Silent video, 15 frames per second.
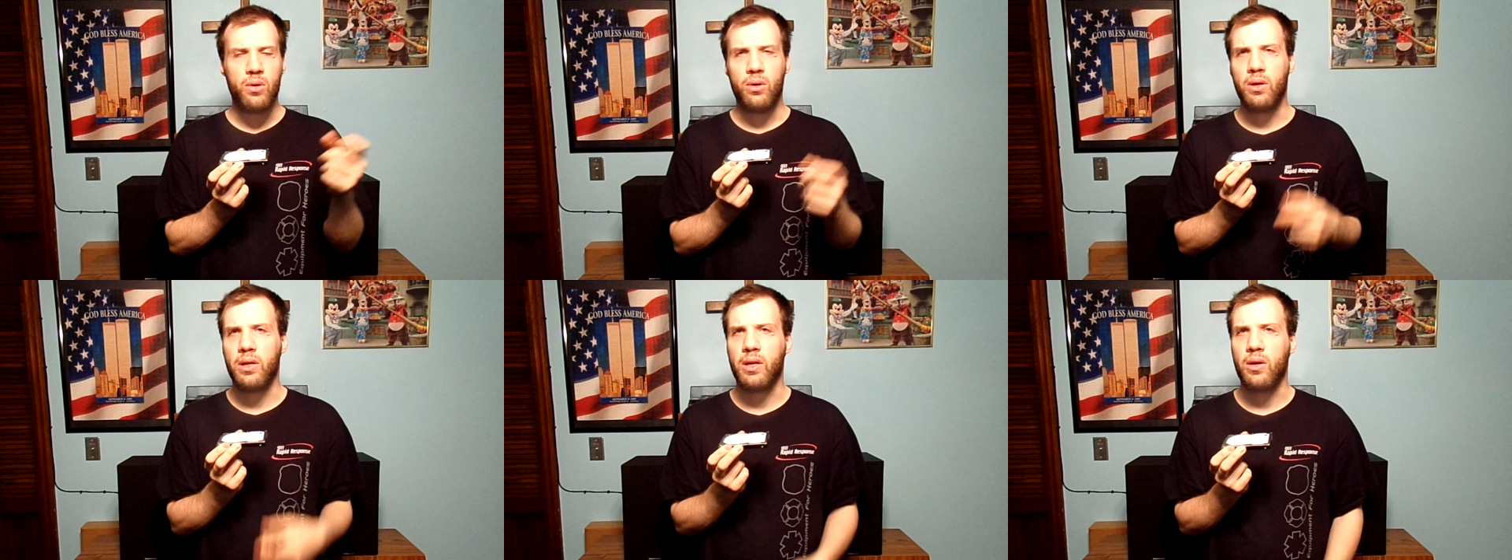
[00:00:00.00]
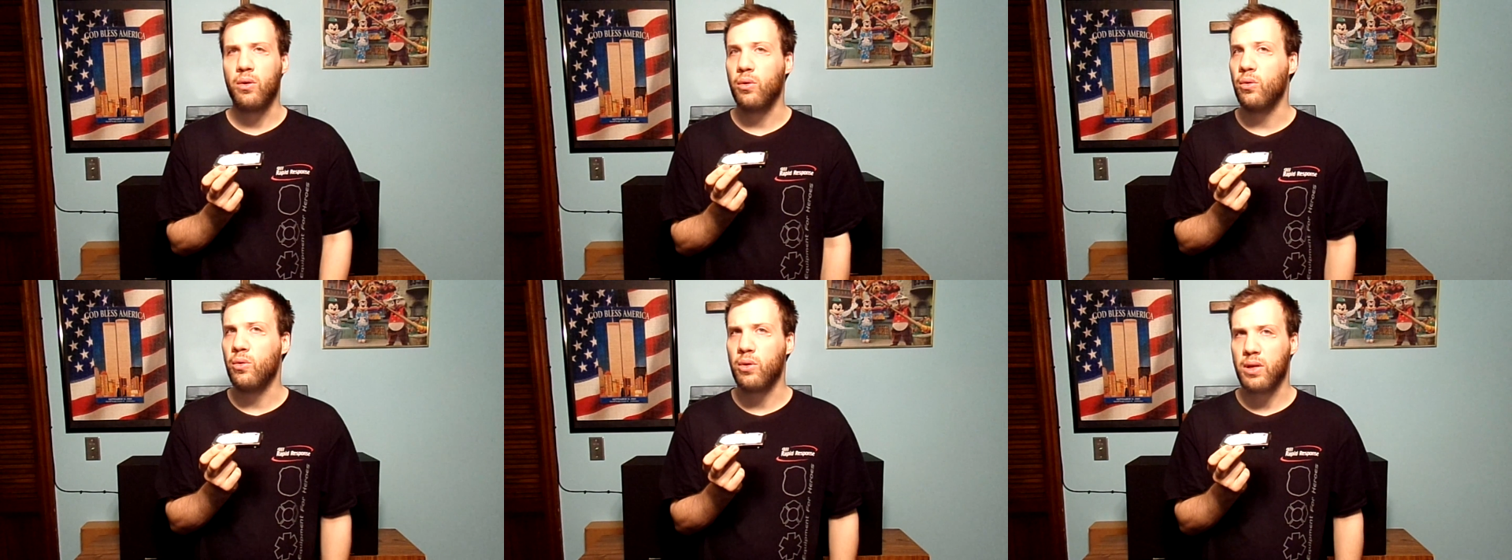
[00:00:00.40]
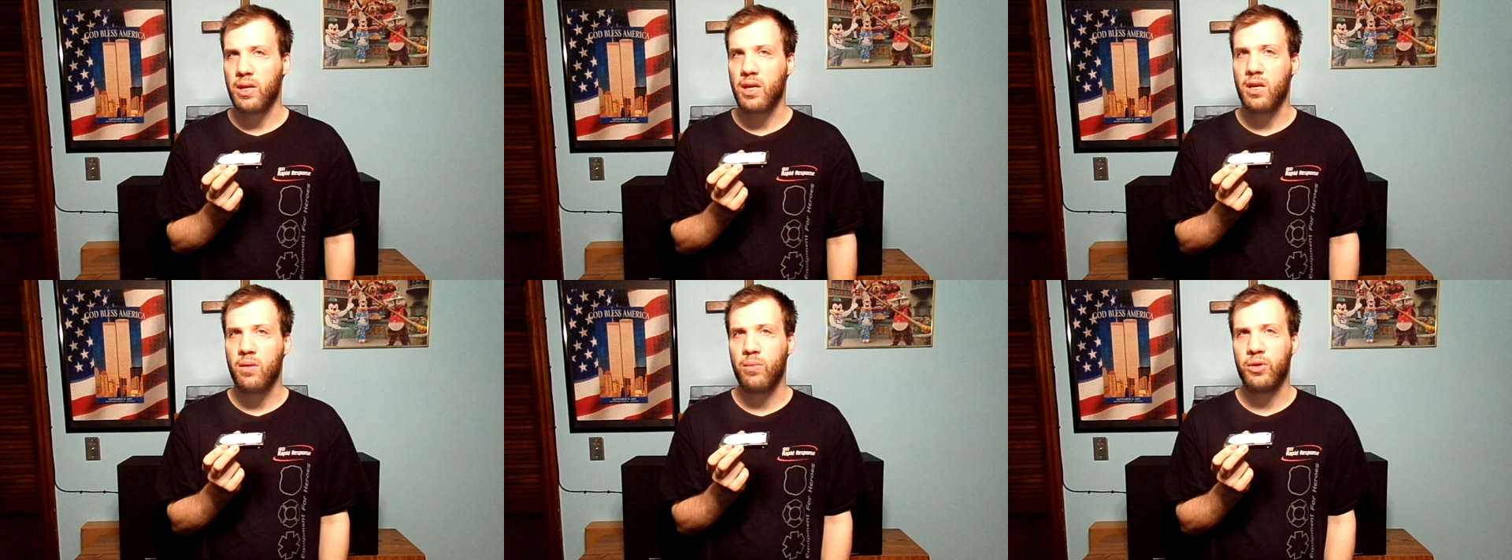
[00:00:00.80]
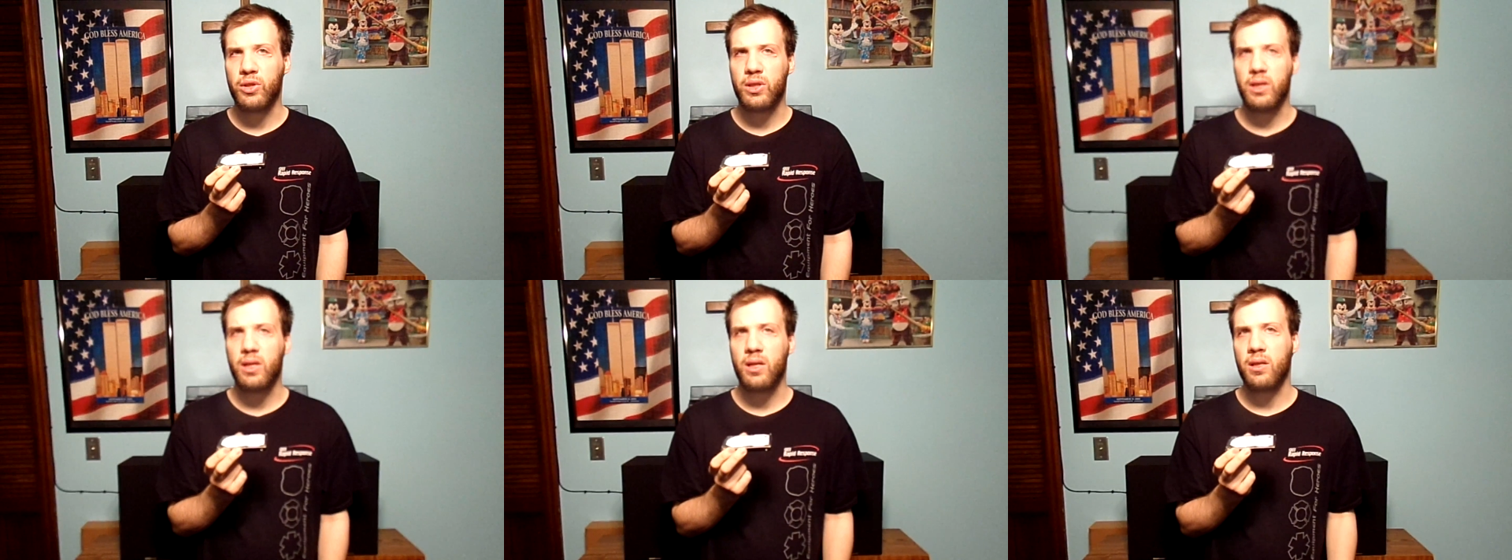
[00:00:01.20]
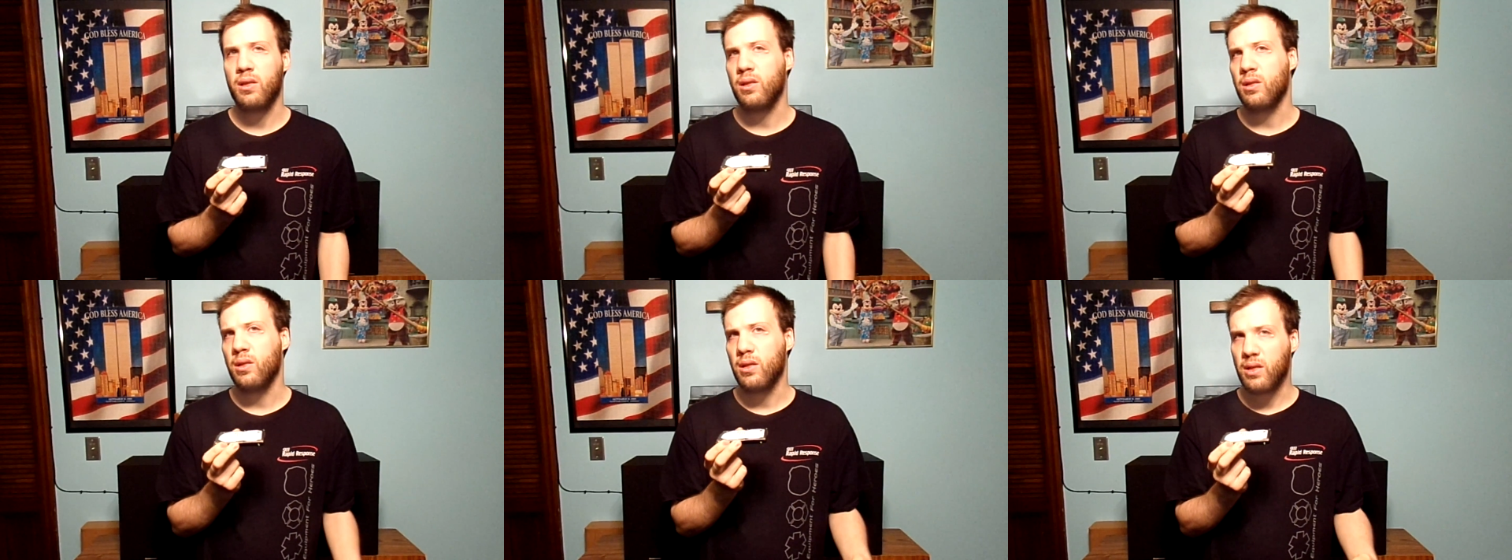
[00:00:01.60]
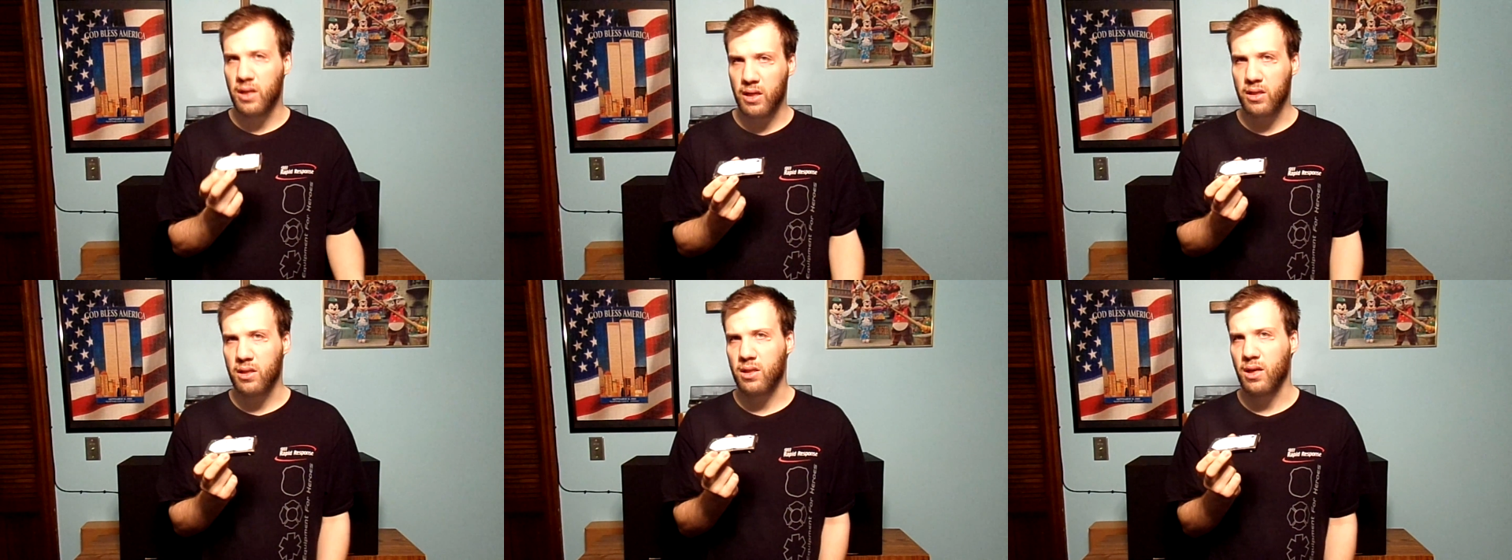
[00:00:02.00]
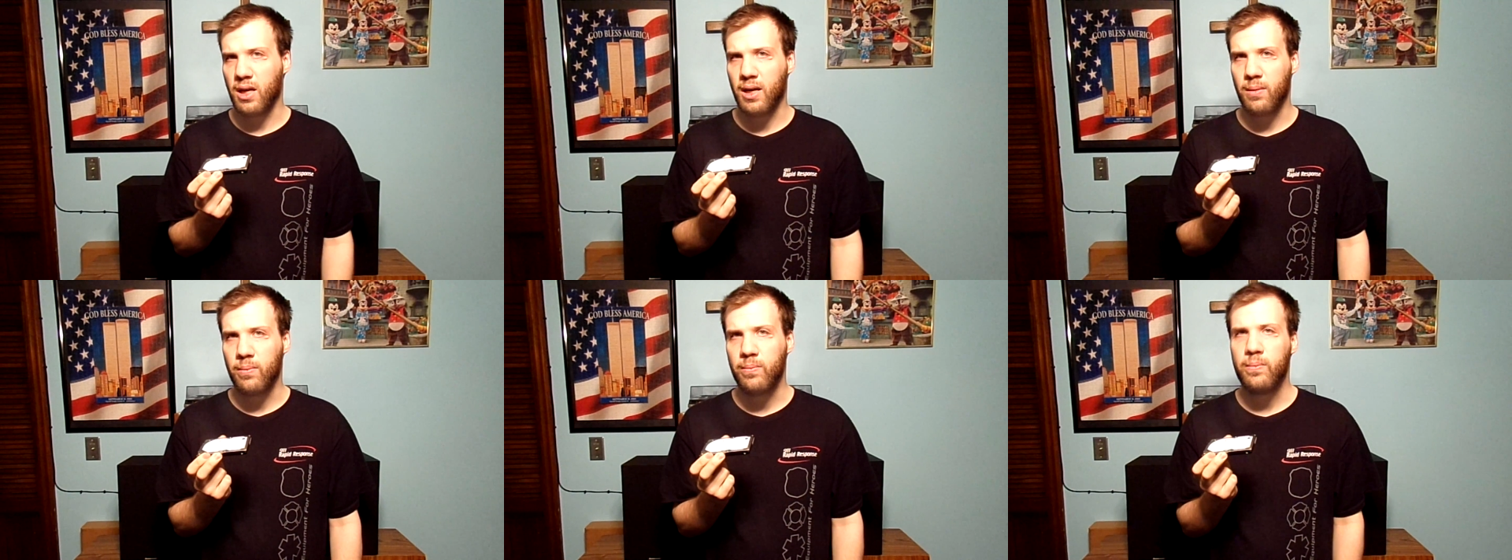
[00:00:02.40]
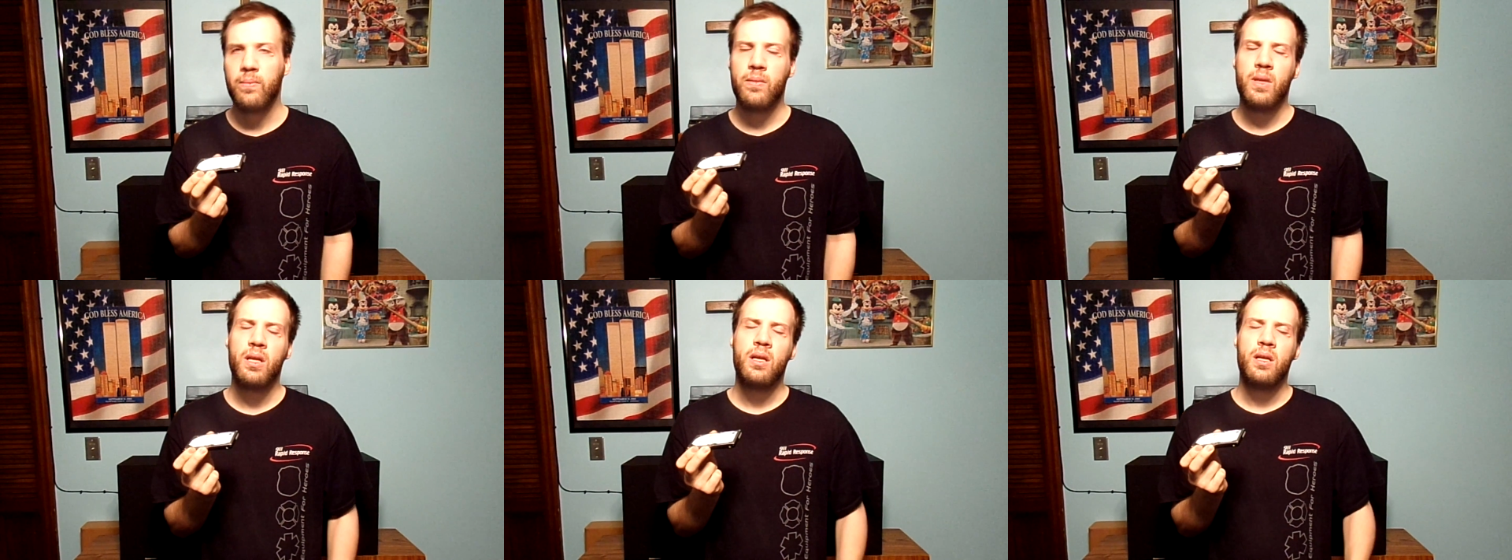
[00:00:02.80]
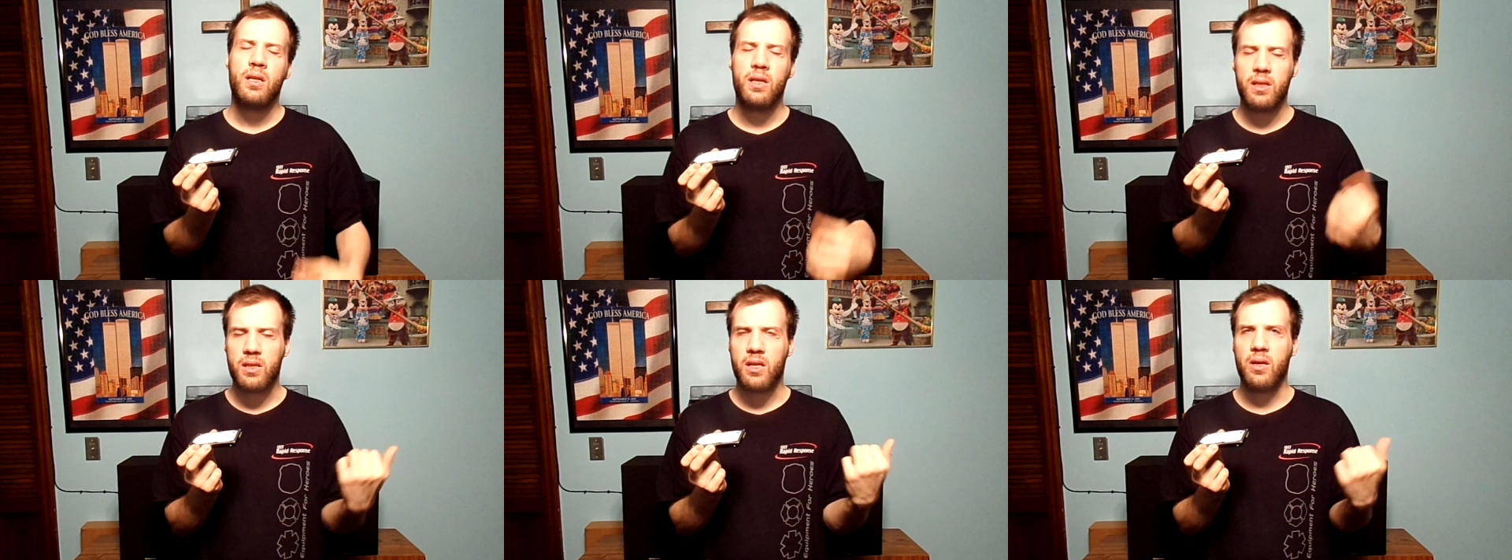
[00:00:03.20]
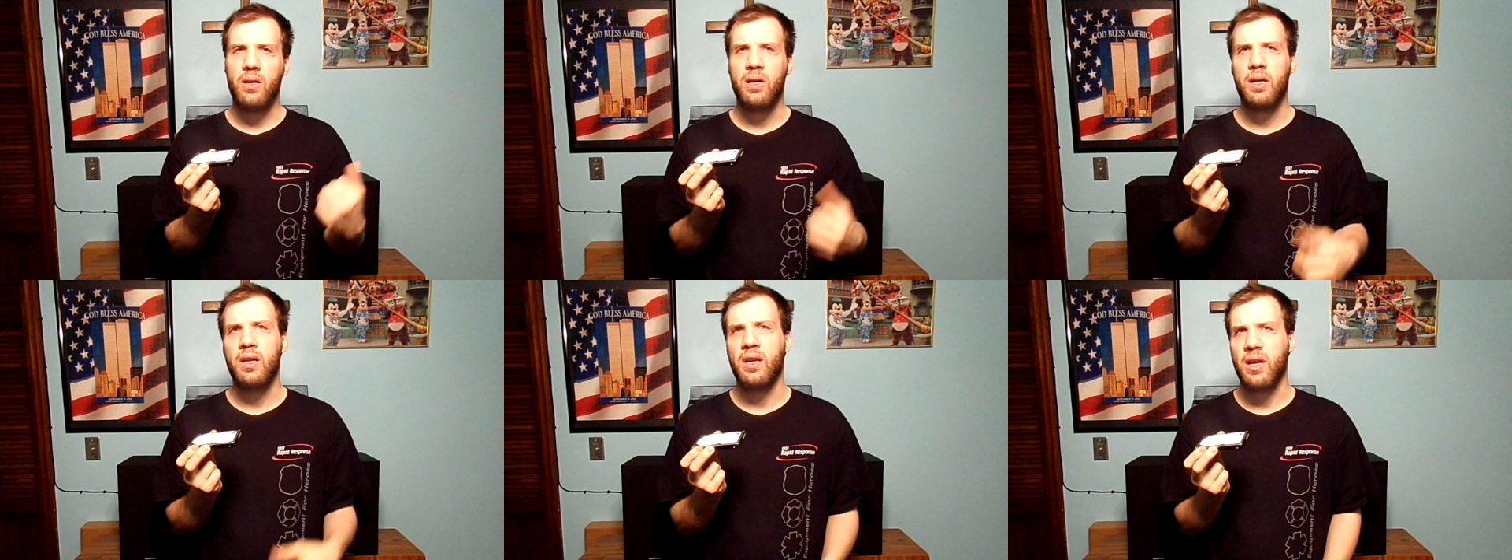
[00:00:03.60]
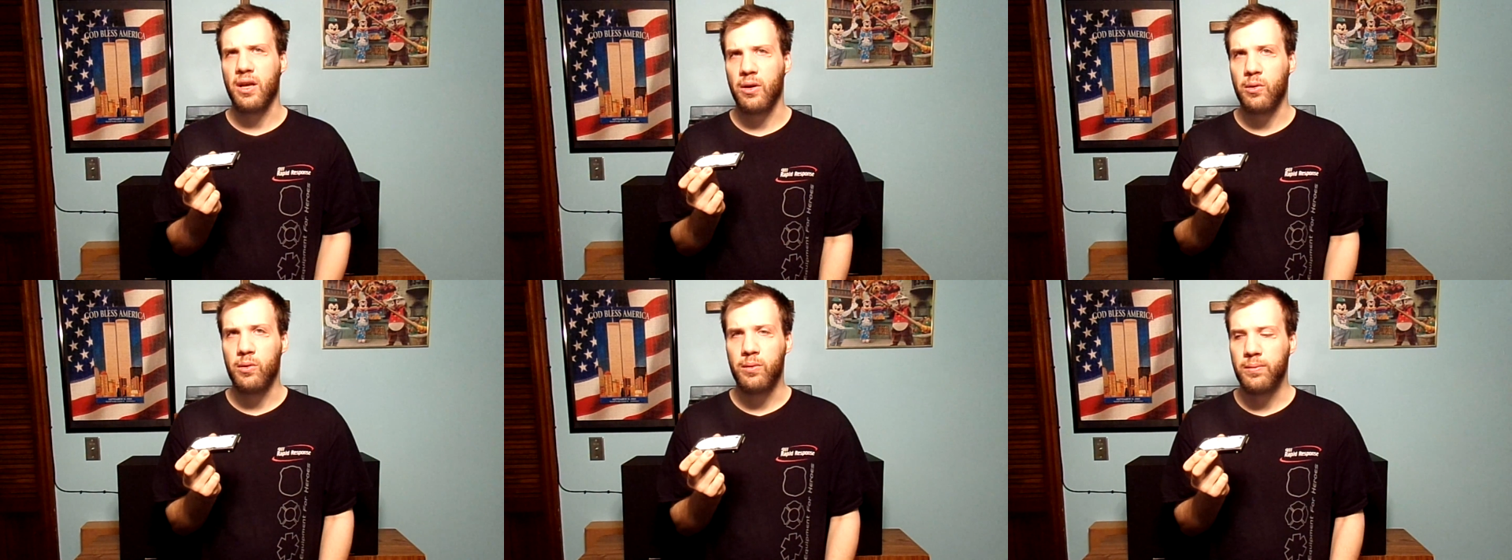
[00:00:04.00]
on the old eMachine desktop. Let's go ahead and go.